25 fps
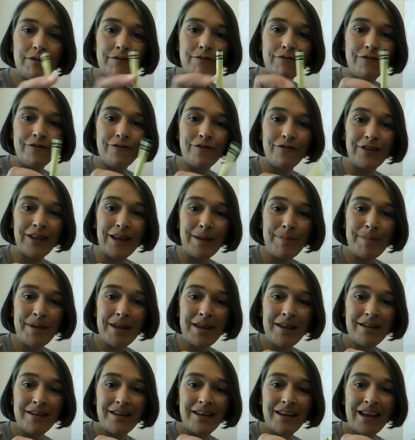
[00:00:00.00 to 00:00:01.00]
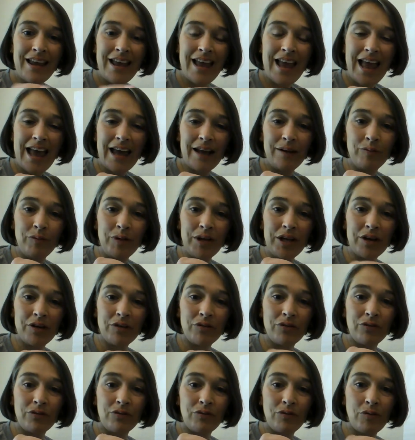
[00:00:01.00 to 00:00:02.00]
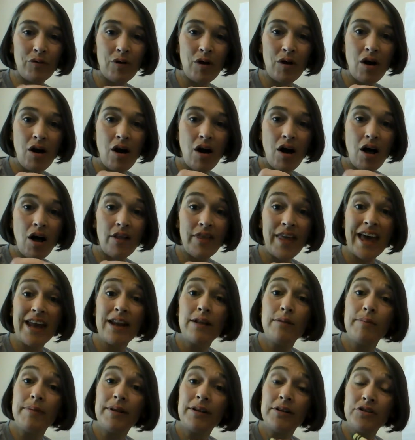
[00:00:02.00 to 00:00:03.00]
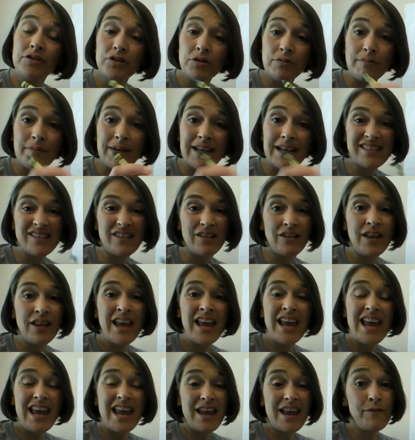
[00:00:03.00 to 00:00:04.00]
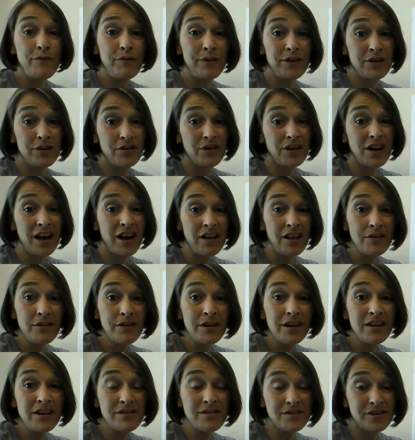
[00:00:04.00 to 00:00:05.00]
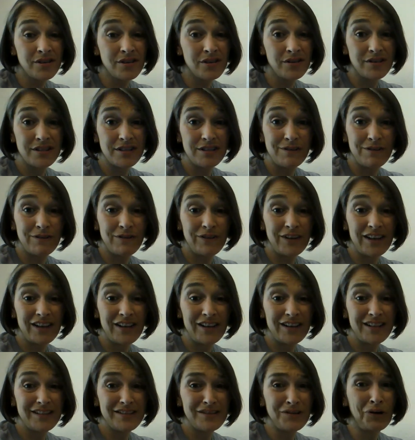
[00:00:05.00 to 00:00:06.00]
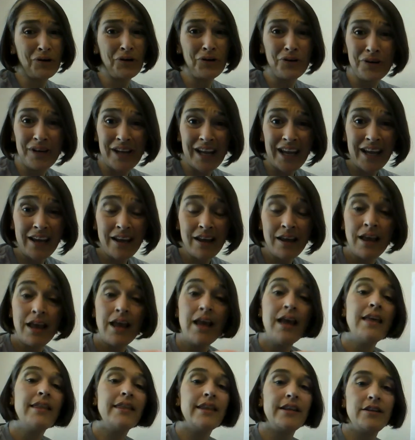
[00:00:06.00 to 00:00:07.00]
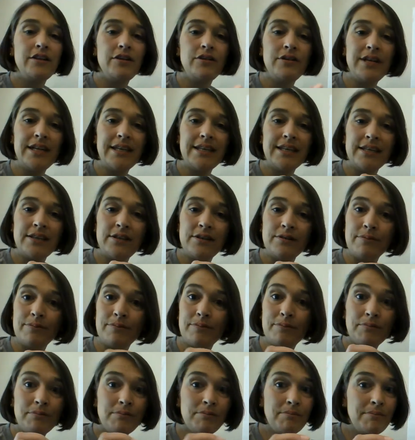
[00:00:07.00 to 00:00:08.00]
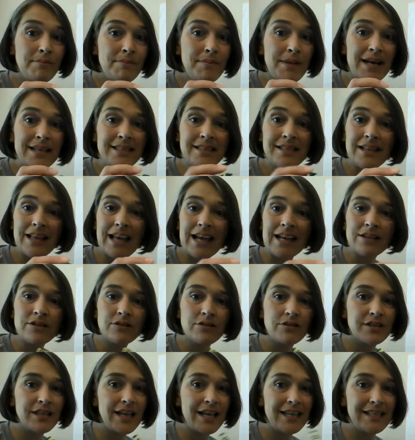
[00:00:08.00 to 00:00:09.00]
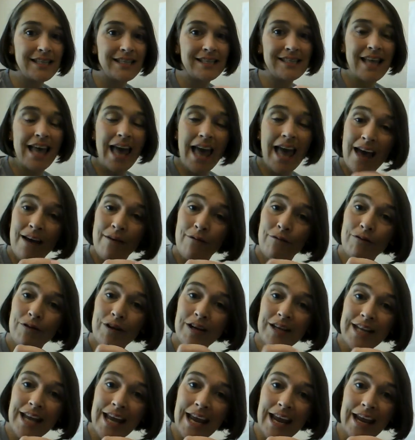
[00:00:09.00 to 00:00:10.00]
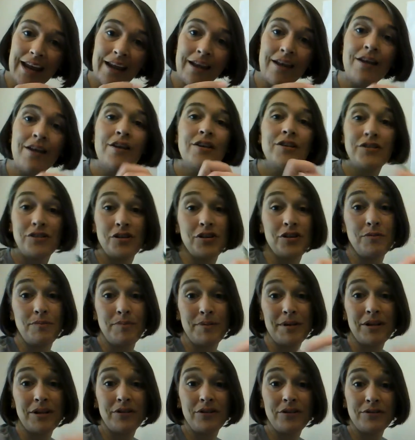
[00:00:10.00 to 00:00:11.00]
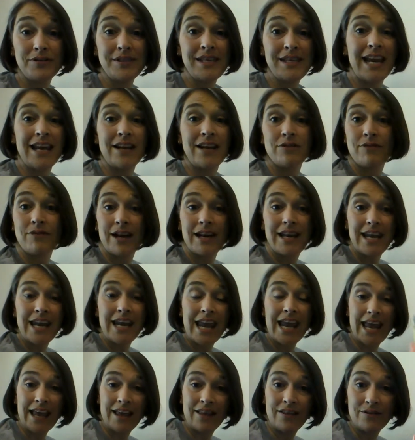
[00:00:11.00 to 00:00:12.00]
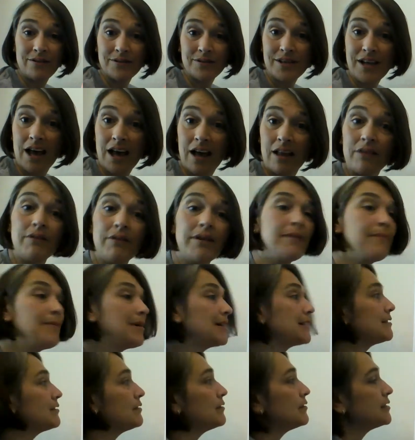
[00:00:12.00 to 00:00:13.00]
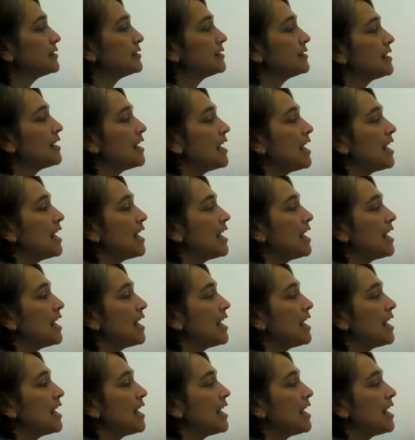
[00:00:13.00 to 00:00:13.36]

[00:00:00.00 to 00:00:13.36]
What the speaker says: flip it and we crawl. That'll build your muscle. If when you're coloring you start to feel it's hurting, then you need to do muscle exercises every day so you build those handwriting and those coloring muscles.